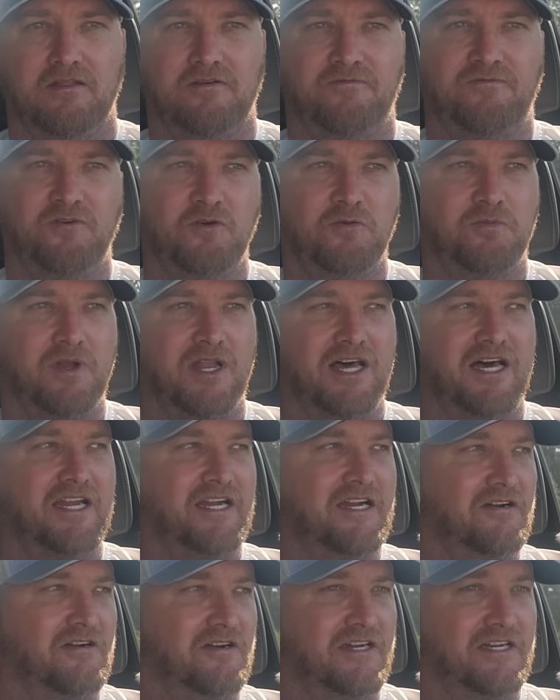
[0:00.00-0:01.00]
the food plot
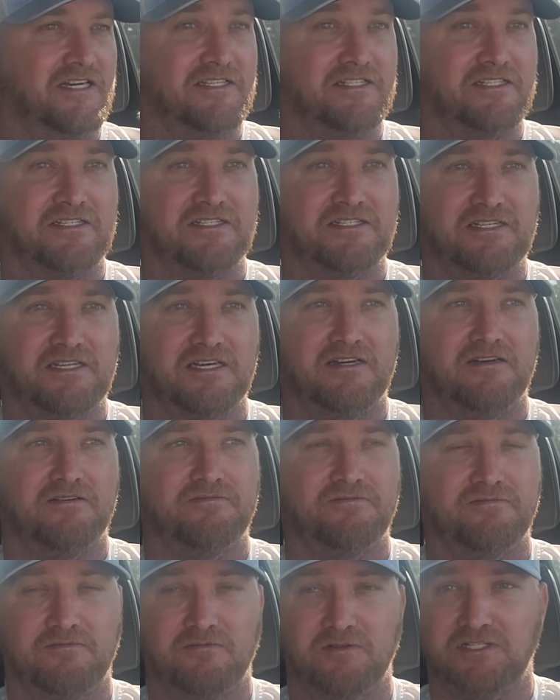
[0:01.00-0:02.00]
areas and
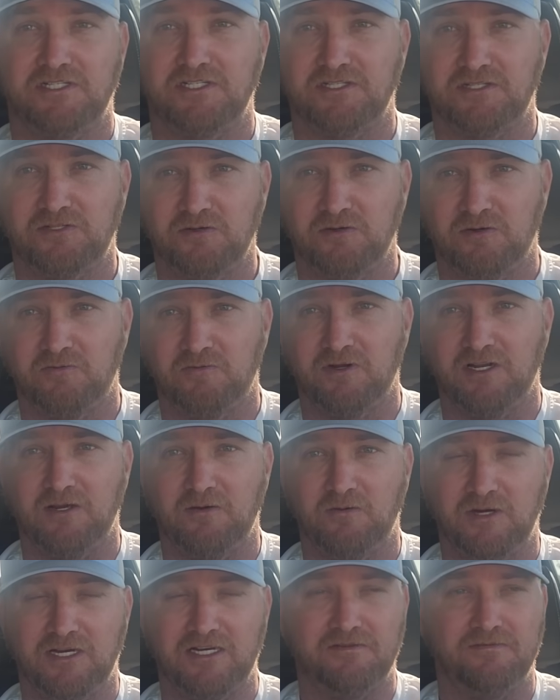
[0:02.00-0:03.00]
stuff, which is doing
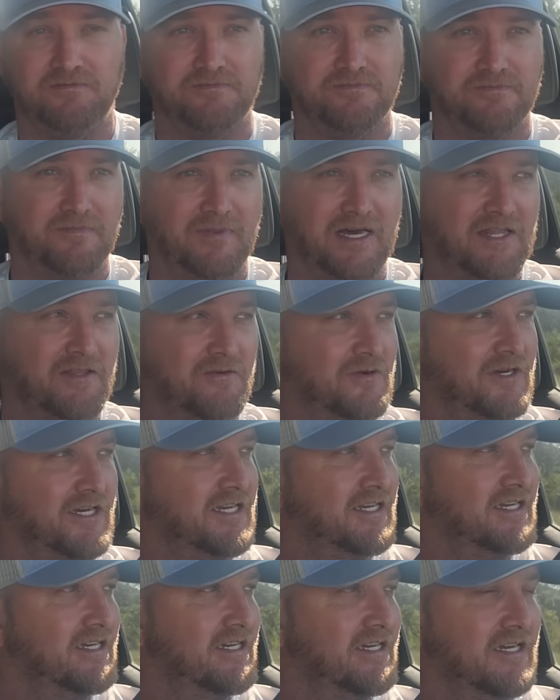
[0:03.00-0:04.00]
really well, by the way.
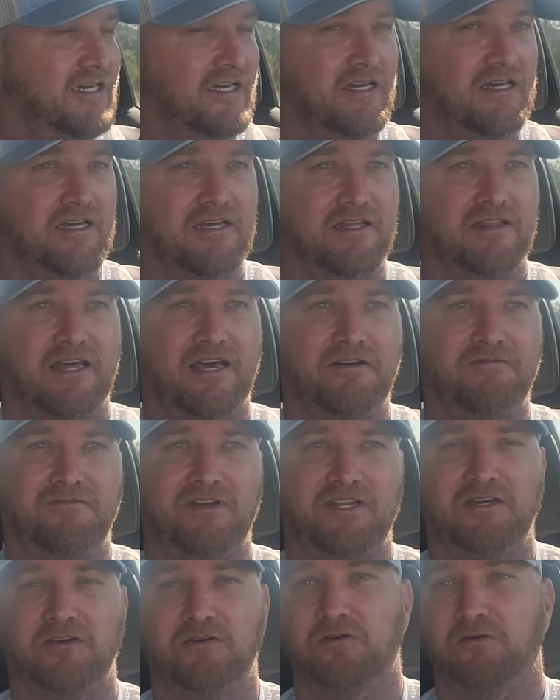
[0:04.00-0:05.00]
That
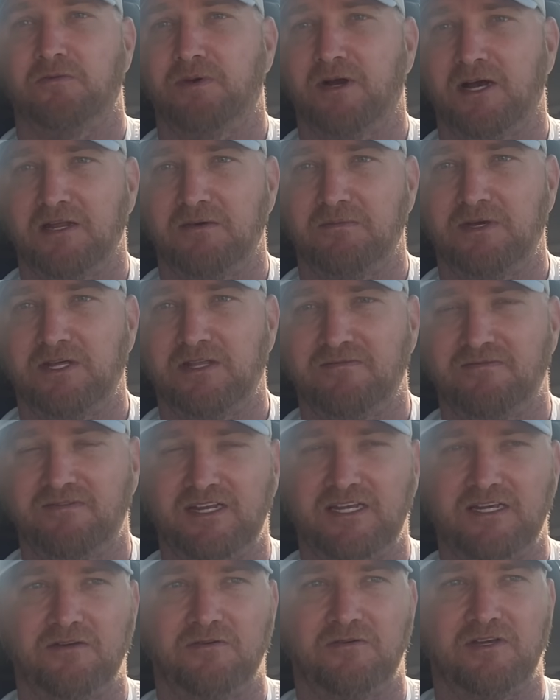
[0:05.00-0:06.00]
video will probably be the
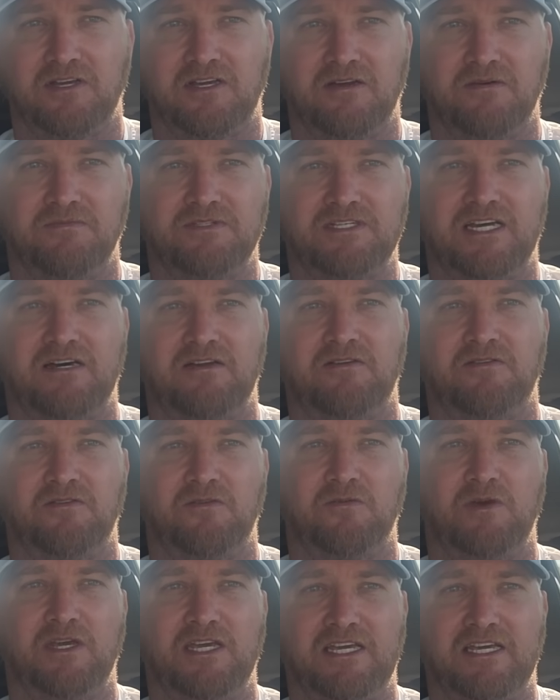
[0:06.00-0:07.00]
video that comes out on
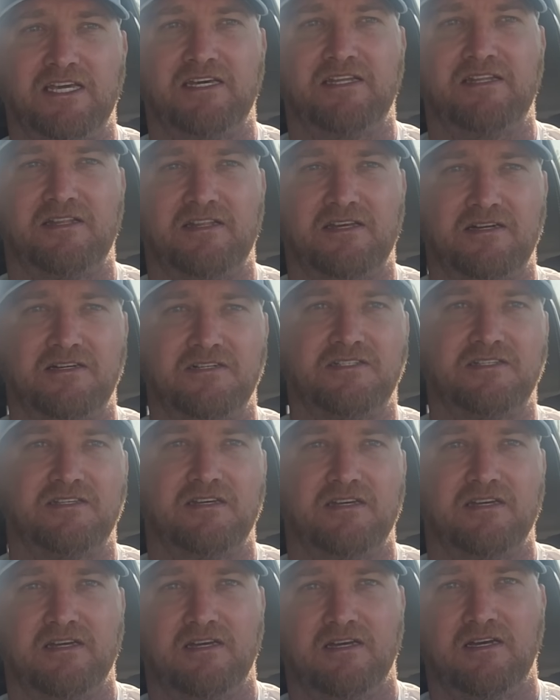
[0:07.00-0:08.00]
the weekend. There's
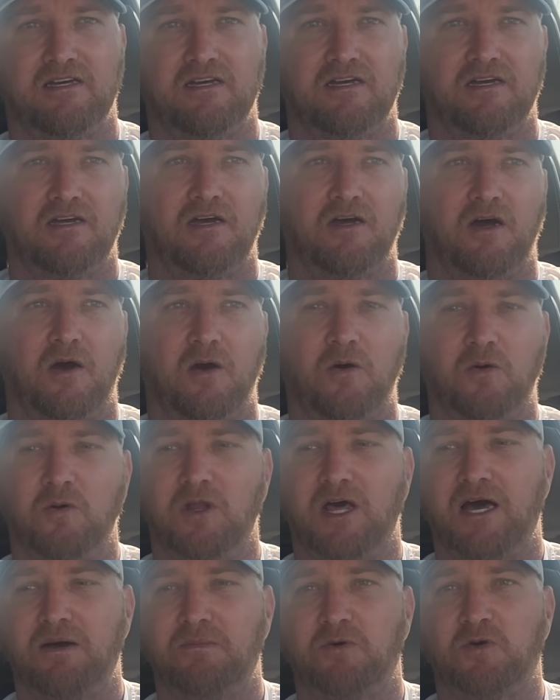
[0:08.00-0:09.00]
a whole
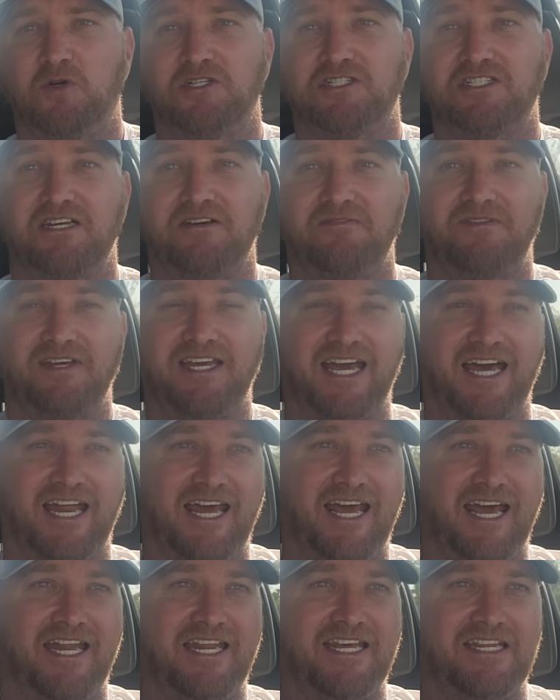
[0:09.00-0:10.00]
lot more stuff that
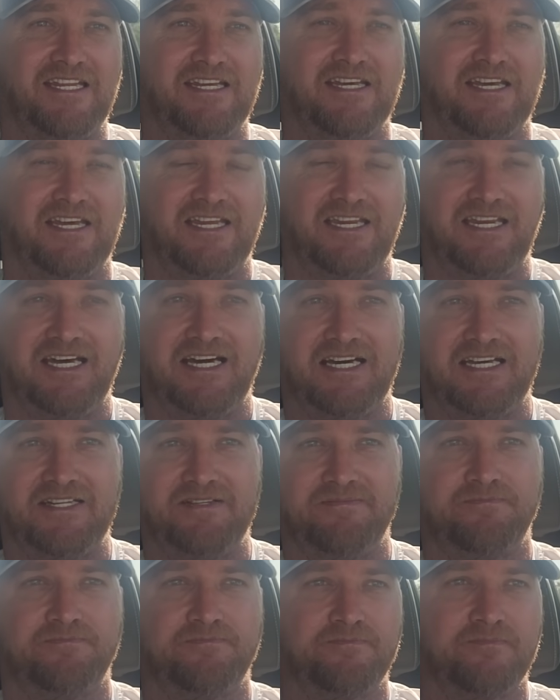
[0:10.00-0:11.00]
got added and
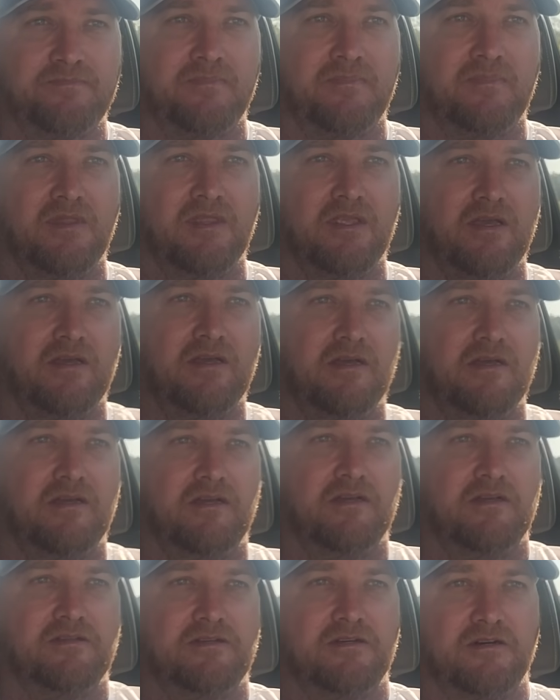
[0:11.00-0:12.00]

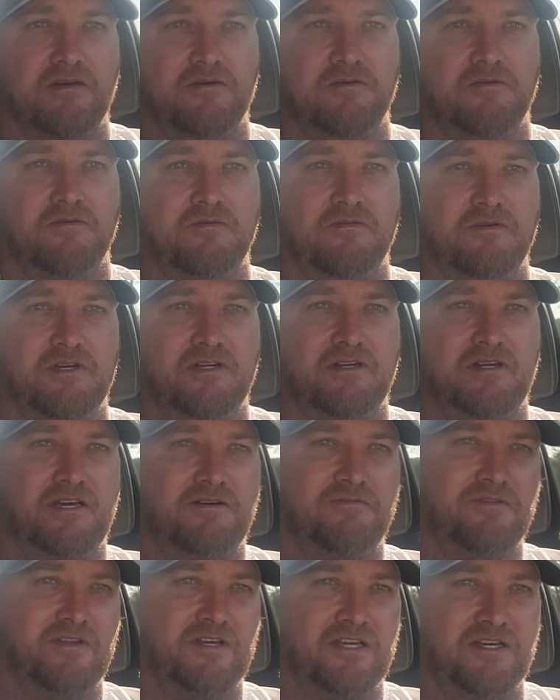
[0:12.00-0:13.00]
done. So we're
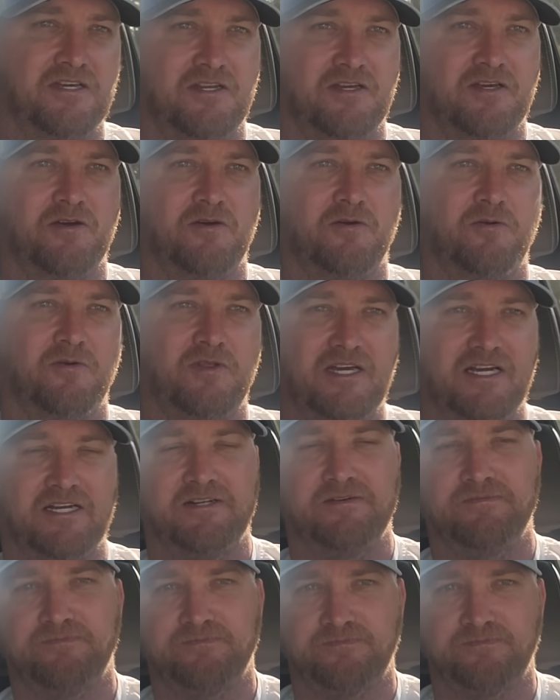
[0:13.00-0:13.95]
definitely good to go there.